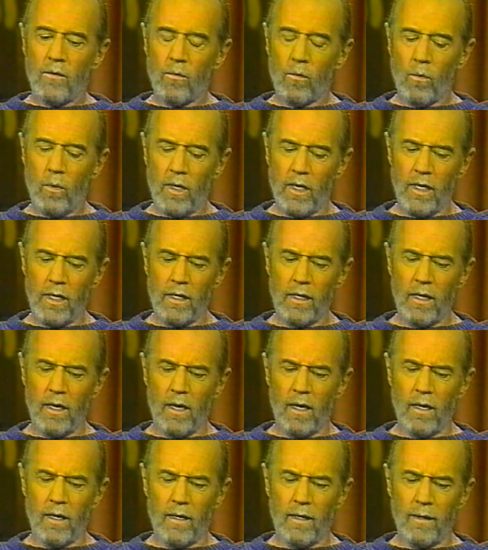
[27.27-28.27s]

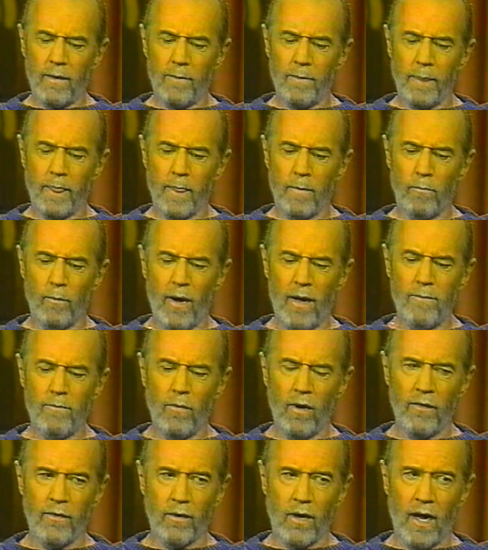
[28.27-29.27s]
Well, my
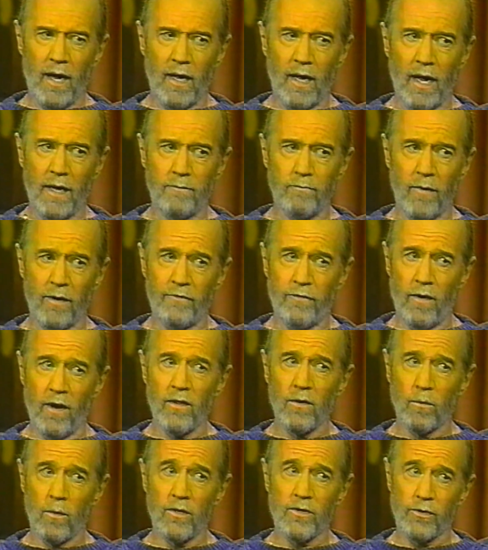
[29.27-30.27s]
mother, my
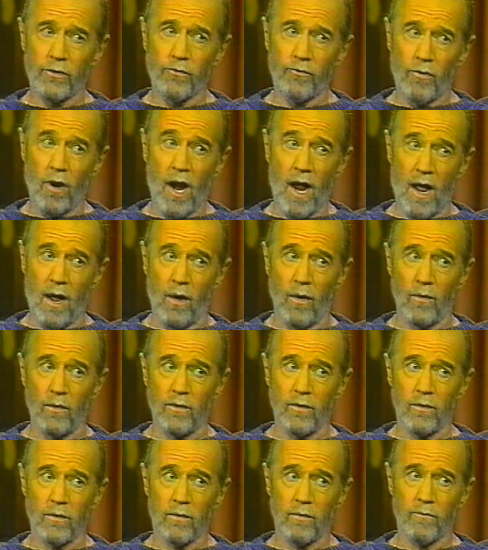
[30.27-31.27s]
father wasn't
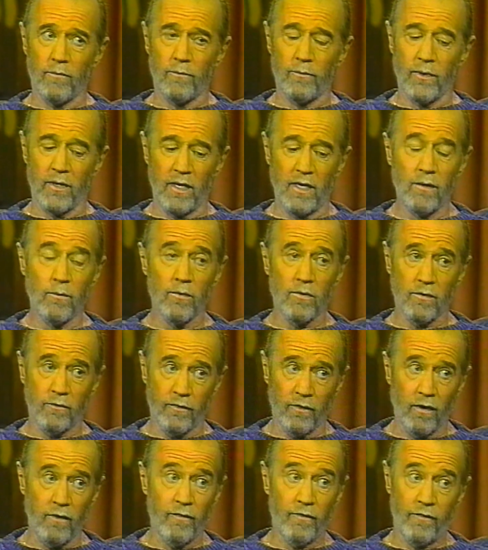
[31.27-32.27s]
around, but he was a
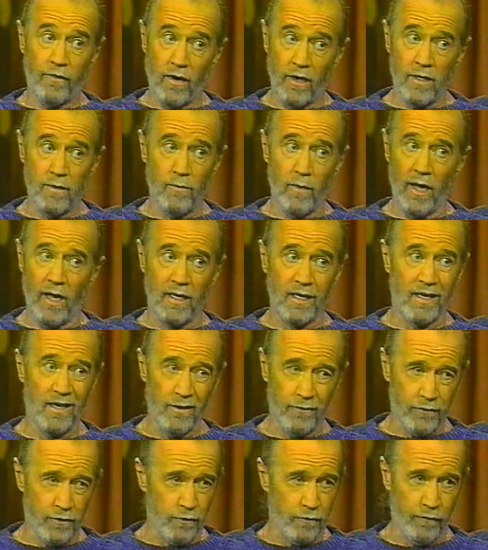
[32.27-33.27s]
very funny man,
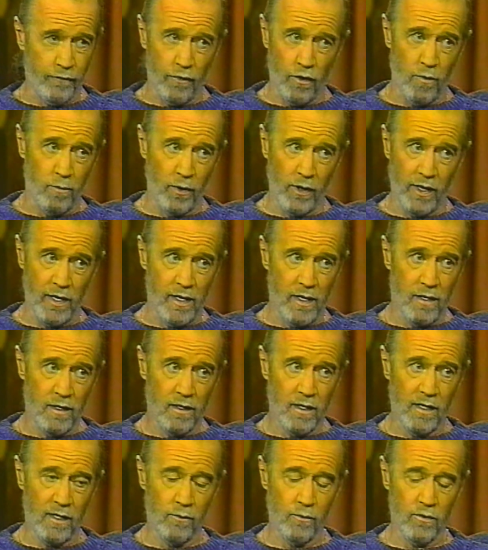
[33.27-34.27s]
gifted verbally.
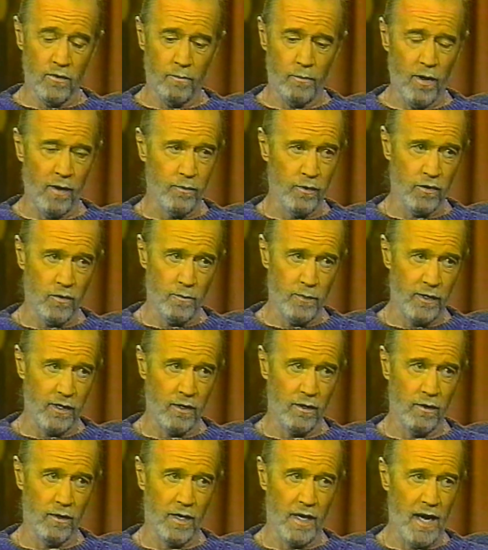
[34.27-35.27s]
He was a public
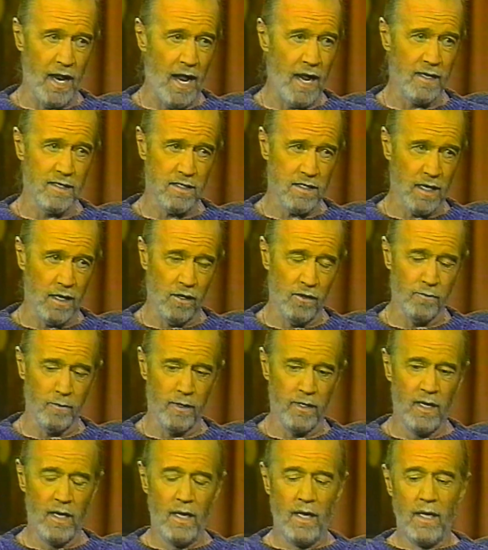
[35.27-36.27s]
speaker and an ad
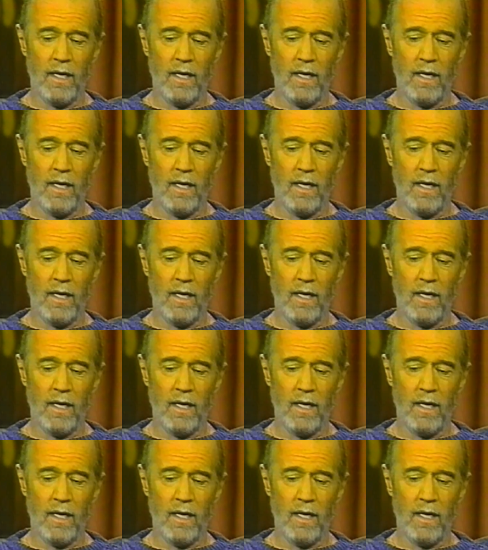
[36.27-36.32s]
salesman.